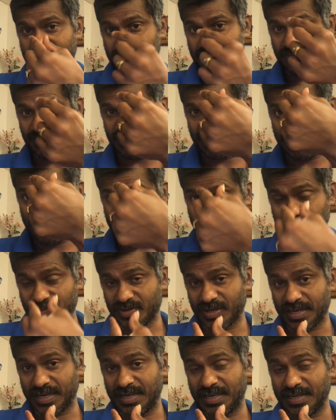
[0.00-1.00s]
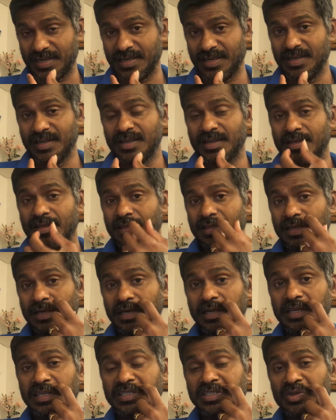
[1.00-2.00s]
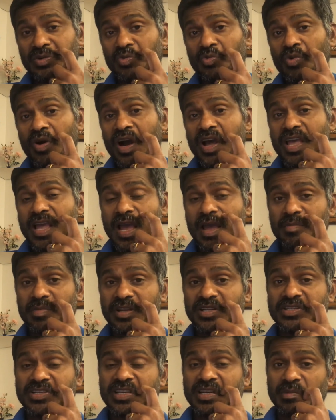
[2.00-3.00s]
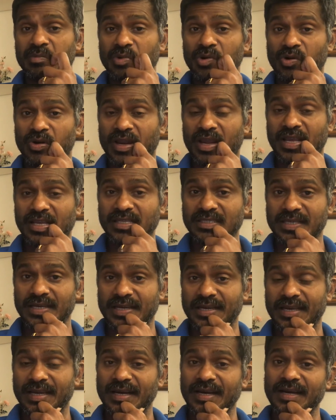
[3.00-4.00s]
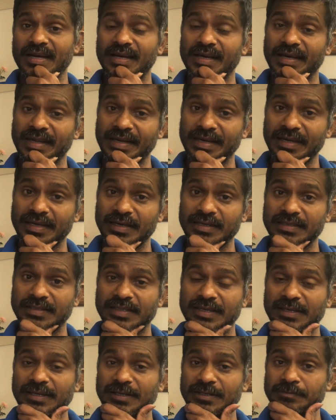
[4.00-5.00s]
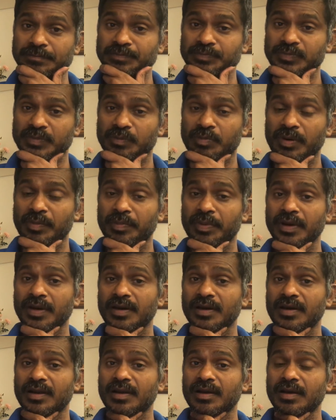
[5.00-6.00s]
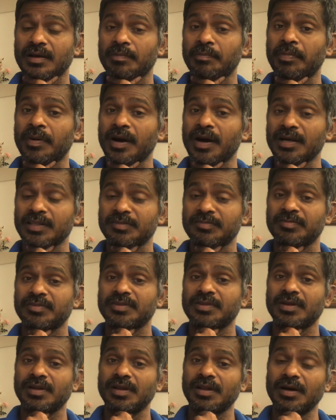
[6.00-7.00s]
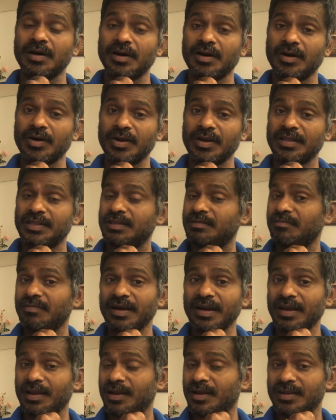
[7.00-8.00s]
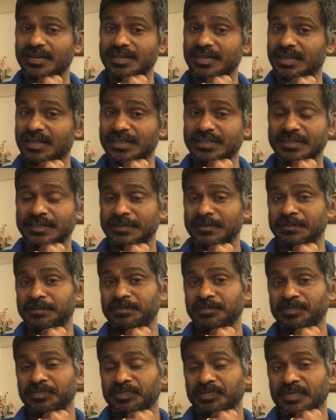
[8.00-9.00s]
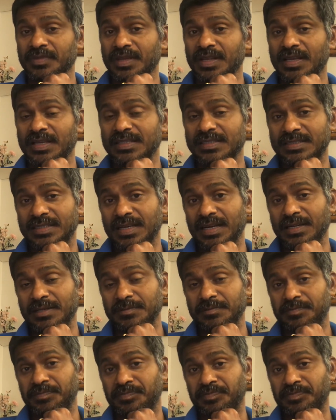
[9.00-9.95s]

Very straight the reason why I mentioned about Isaiah and the, um, prepare a path for the Lord in the wilderness is that